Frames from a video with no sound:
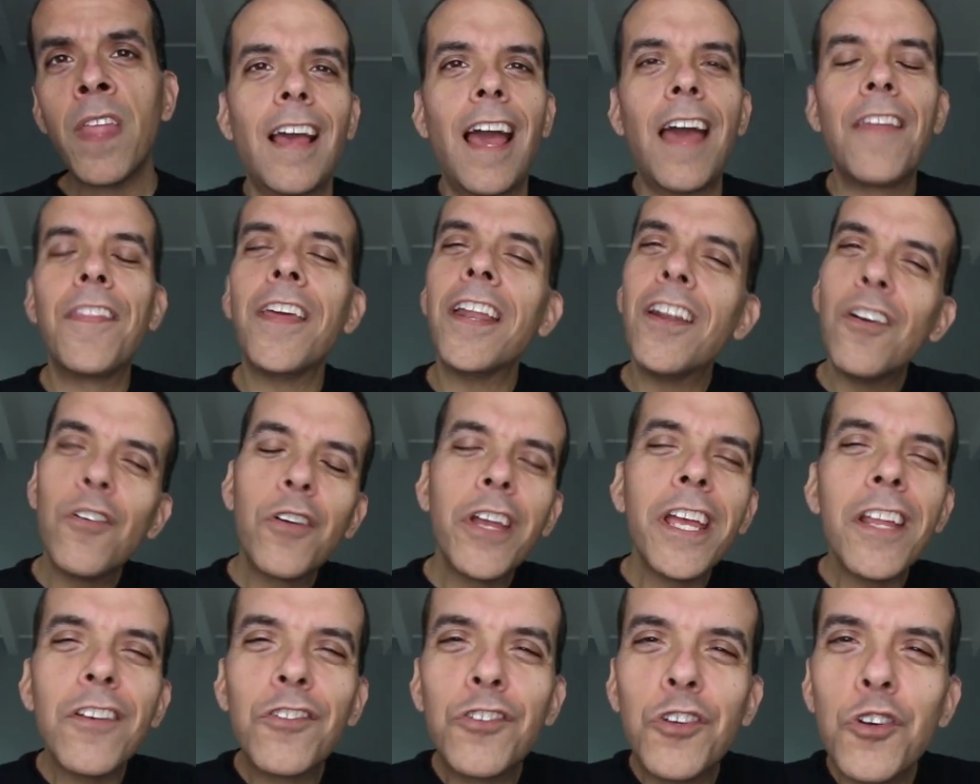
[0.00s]
And they don't
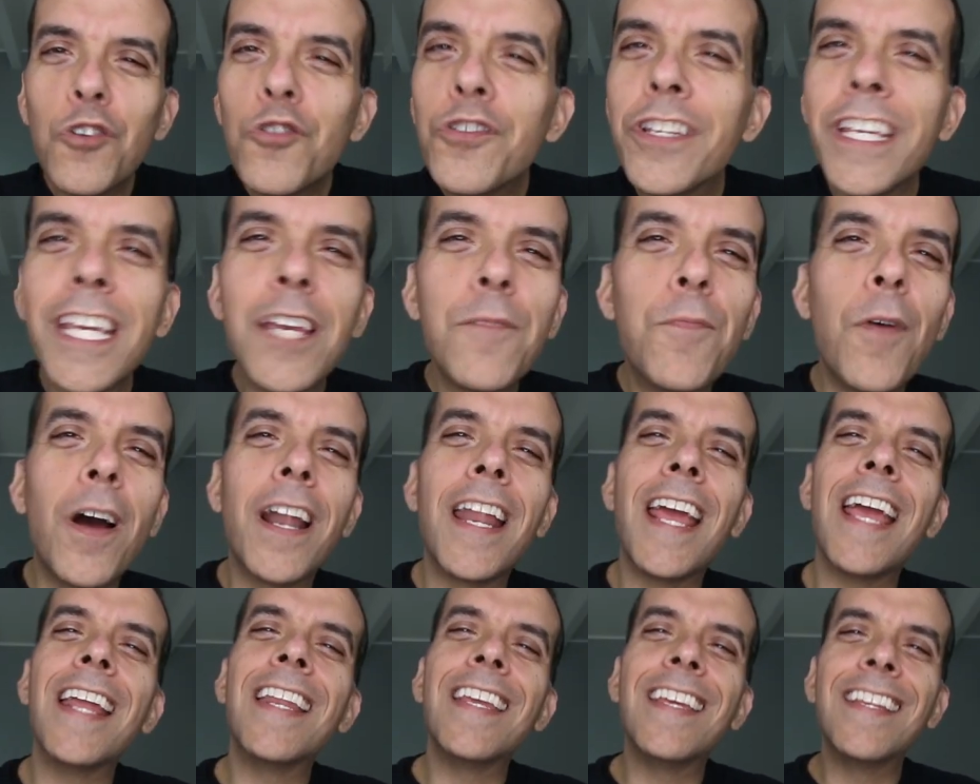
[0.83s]
get too deep
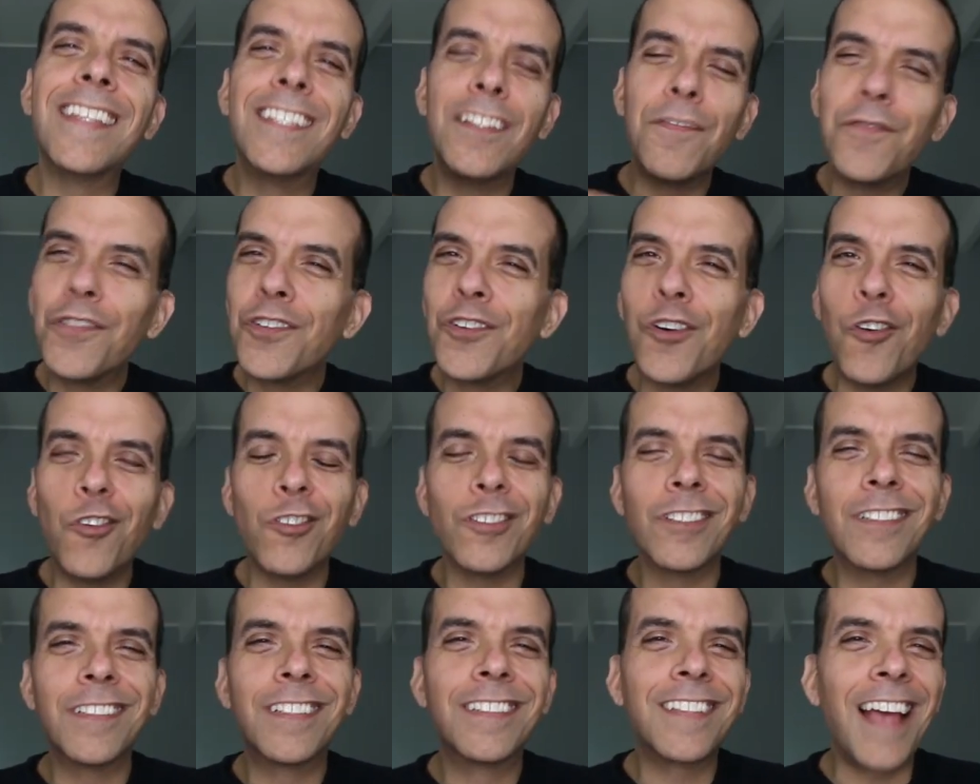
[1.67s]
on any
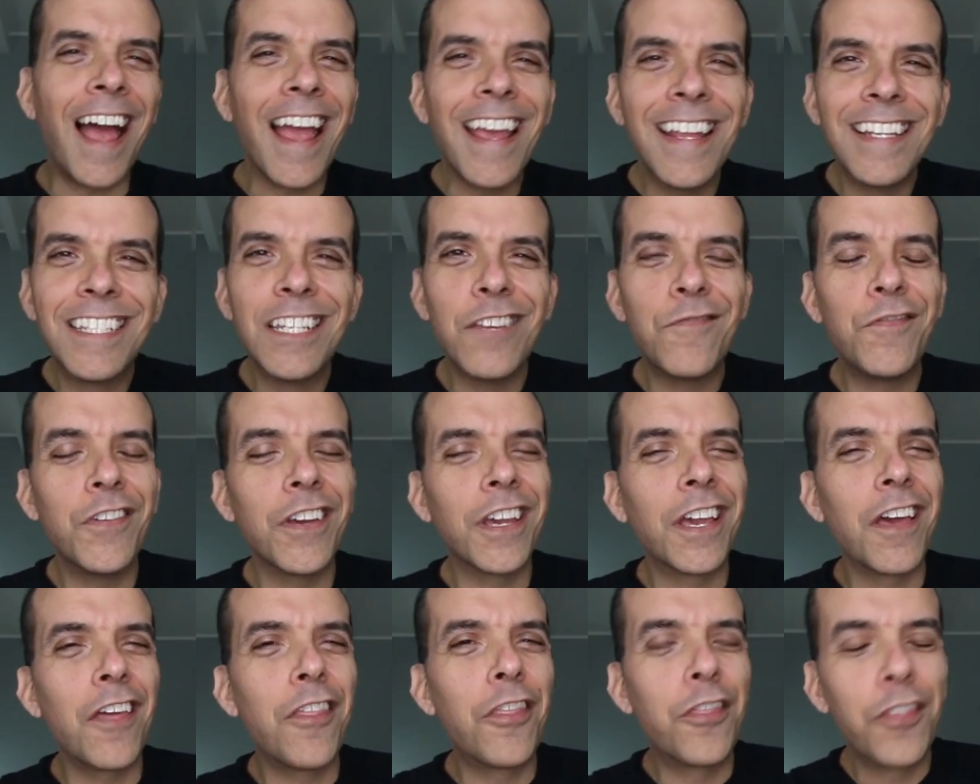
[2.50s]
difficult
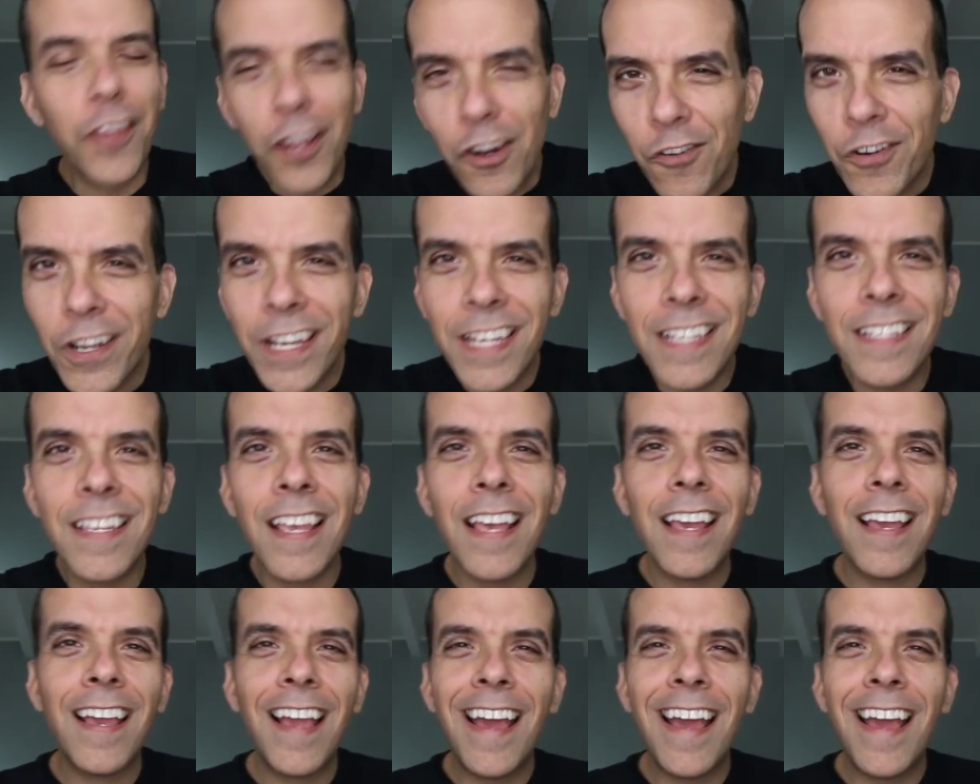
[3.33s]
scientific theories.